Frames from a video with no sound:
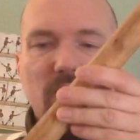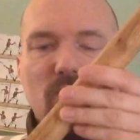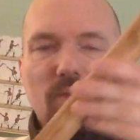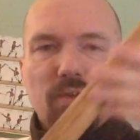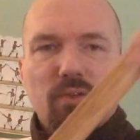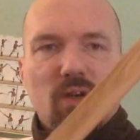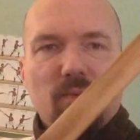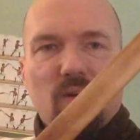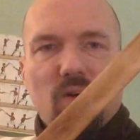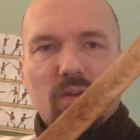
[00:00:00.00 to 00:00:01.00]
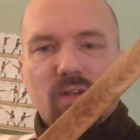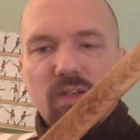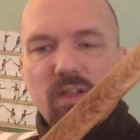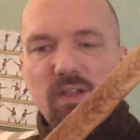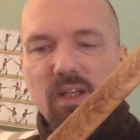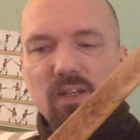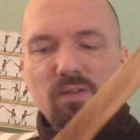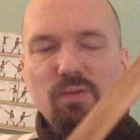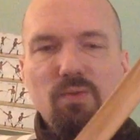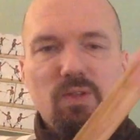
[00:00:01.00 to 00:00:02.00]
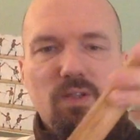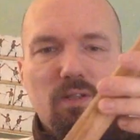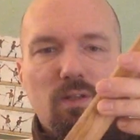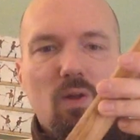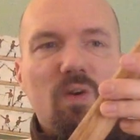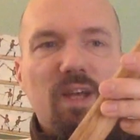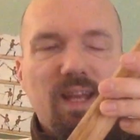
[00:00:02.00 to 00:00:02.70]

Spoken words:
Condor Tomahawk into a longer